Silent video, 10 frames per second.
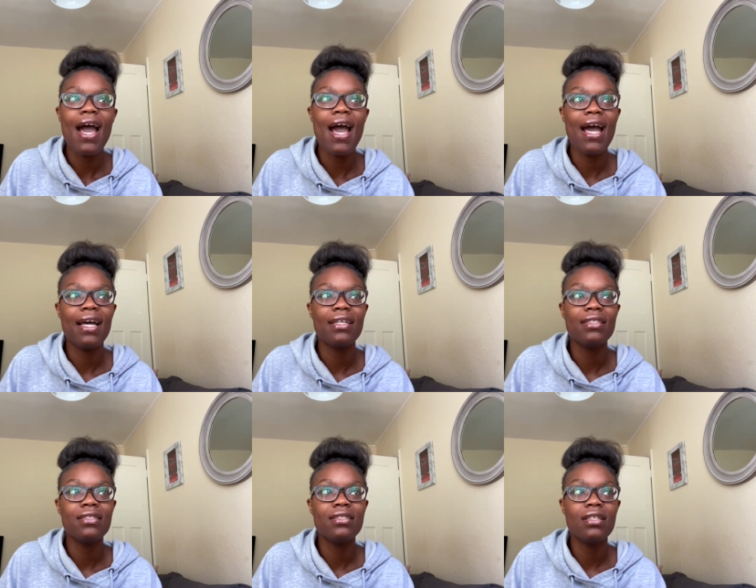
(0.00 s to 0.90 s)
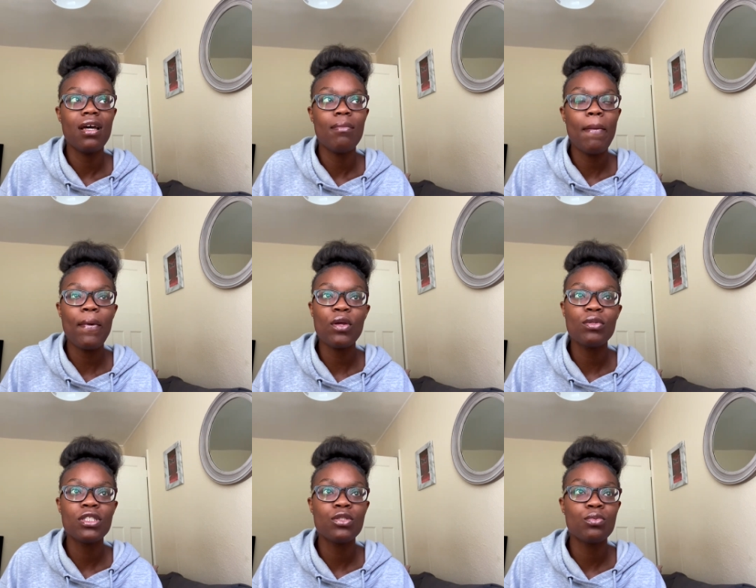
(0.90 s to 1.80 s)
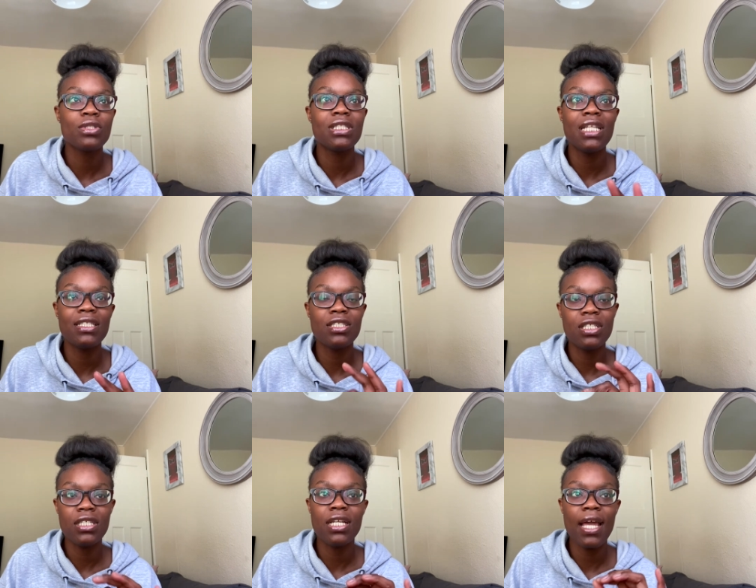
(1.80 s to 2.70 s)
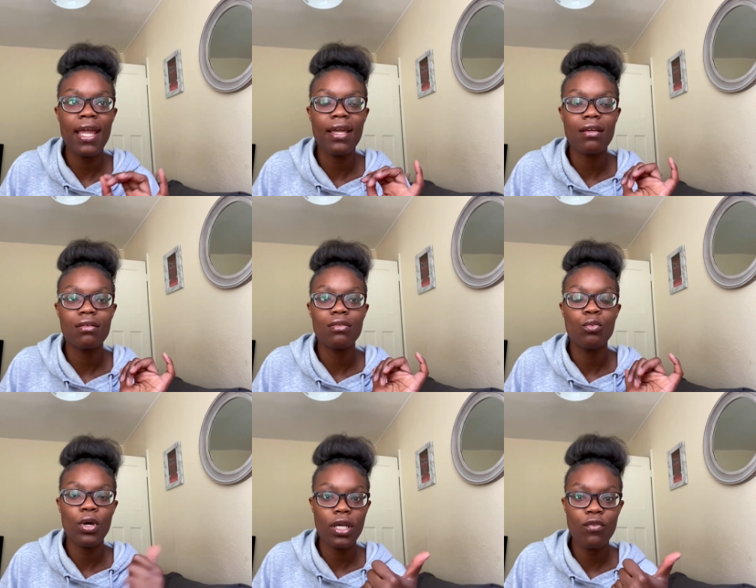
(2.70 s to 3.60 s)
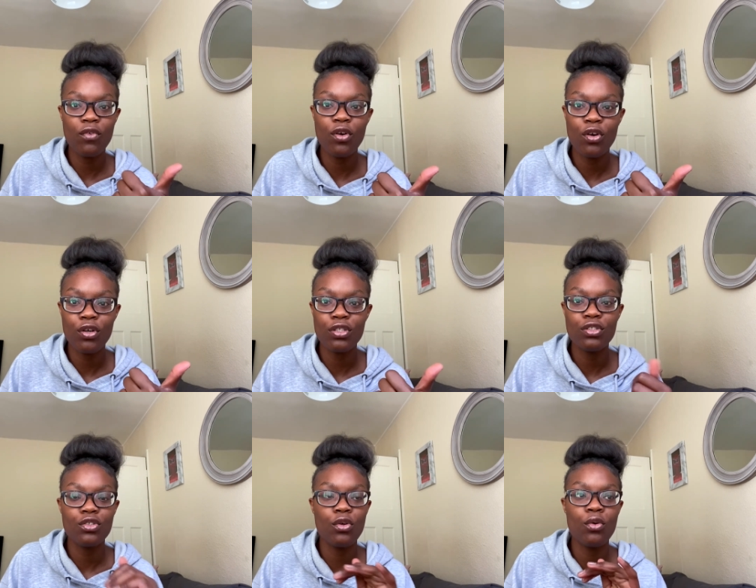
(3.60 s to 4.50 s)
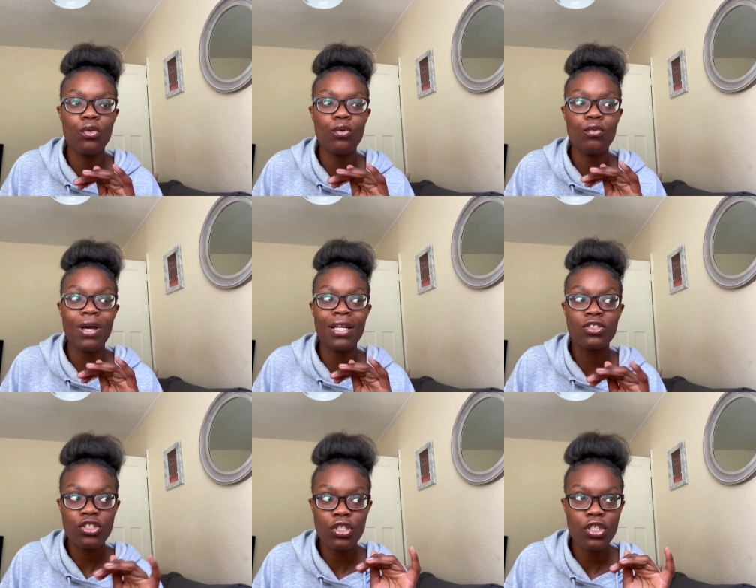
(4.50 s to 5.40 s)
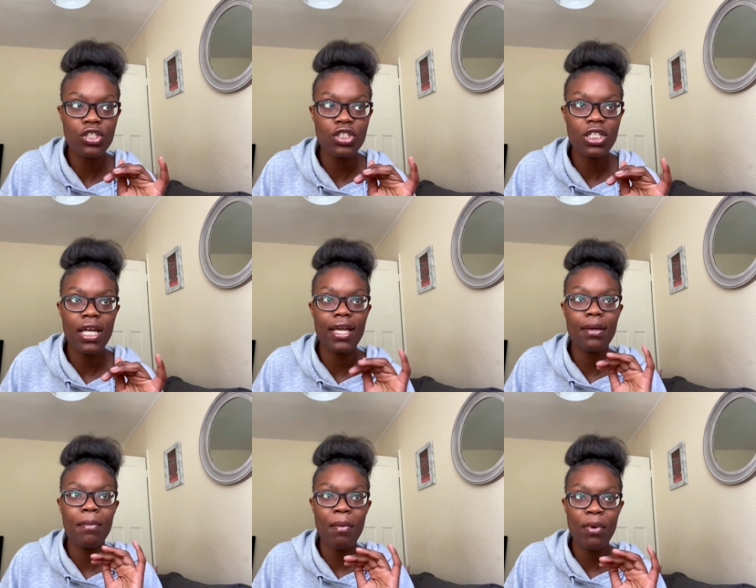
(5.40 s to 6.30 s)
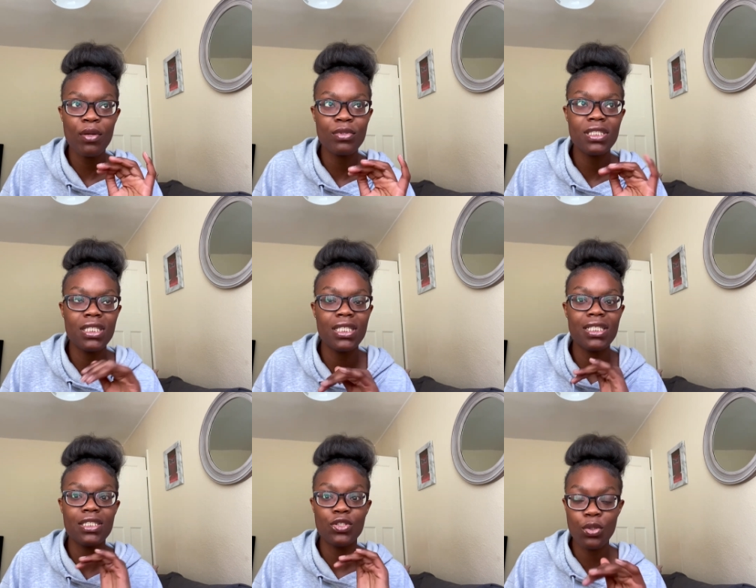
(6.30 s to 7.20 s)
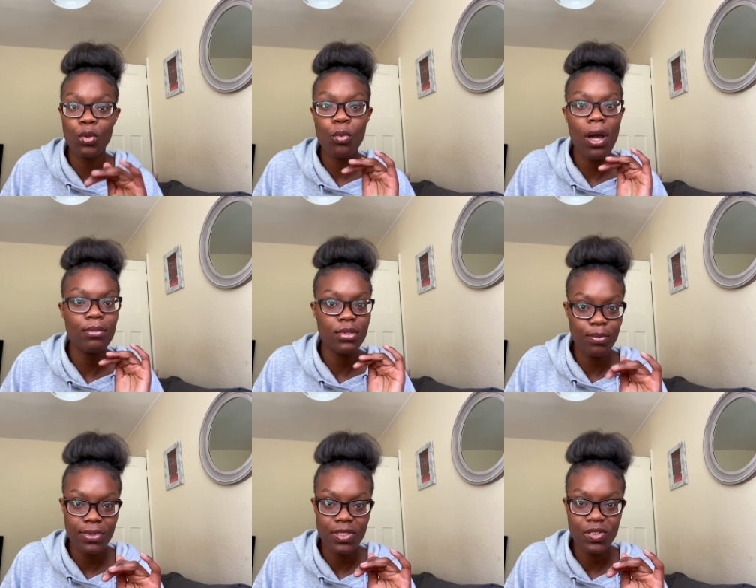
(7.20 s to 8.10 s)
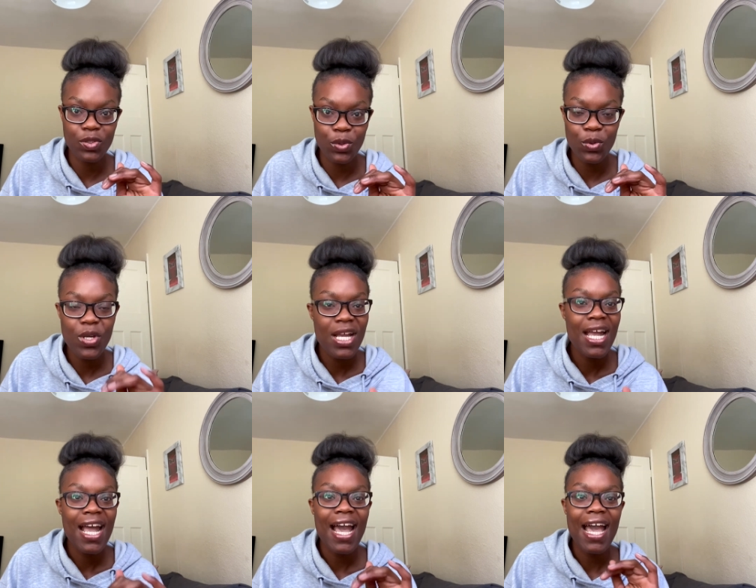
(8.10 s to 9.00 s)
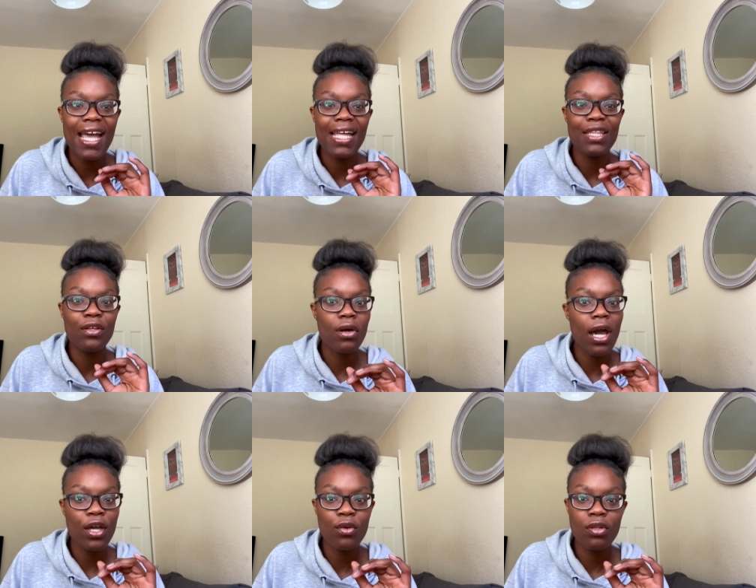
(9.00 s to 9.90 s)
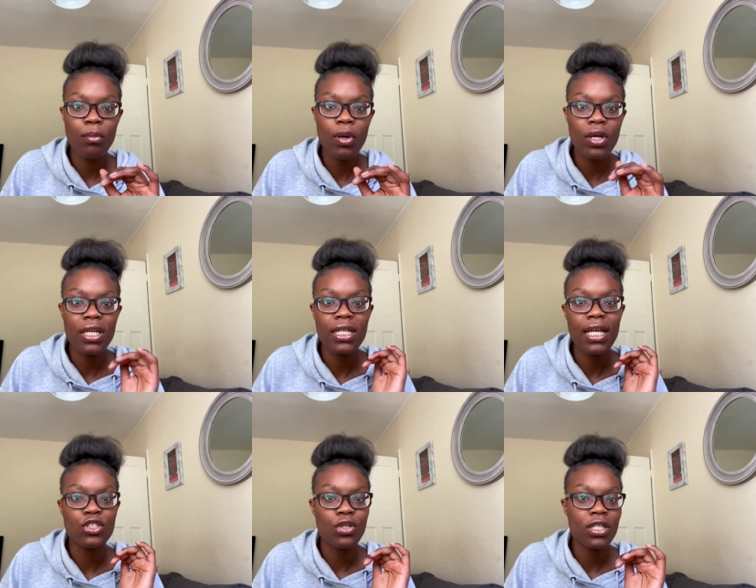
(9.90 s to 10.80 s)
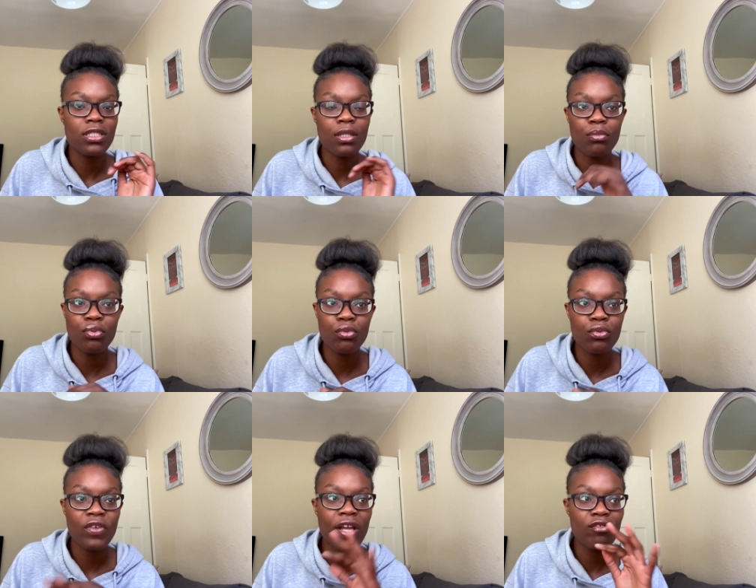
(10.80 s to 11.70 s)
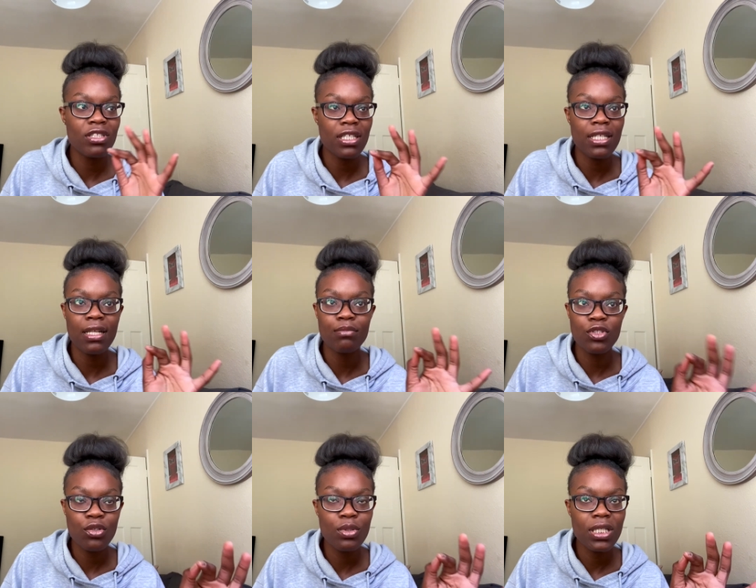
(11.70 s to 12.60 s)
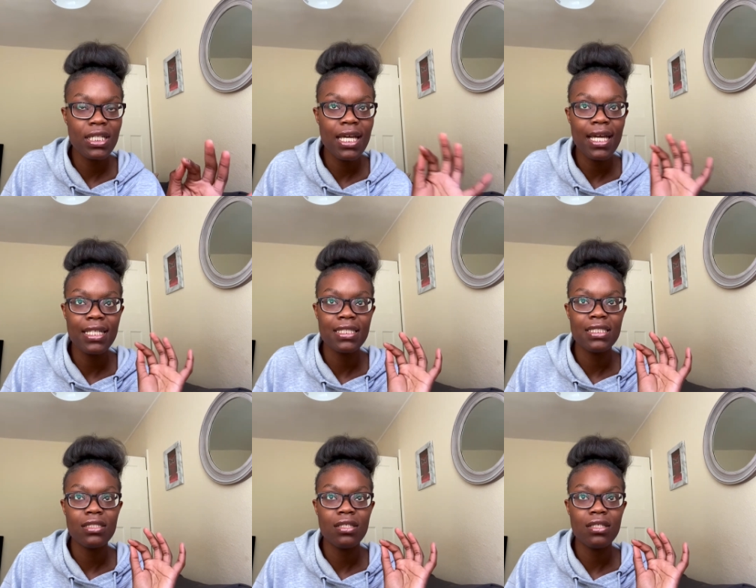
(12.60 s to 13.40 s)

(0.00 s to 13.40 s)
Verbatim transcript: And my priorities was literally, like, working for God. So at church, like, my priority is doing what I'm supposed to do and not arguing about it and try to improve everything that I'm doing and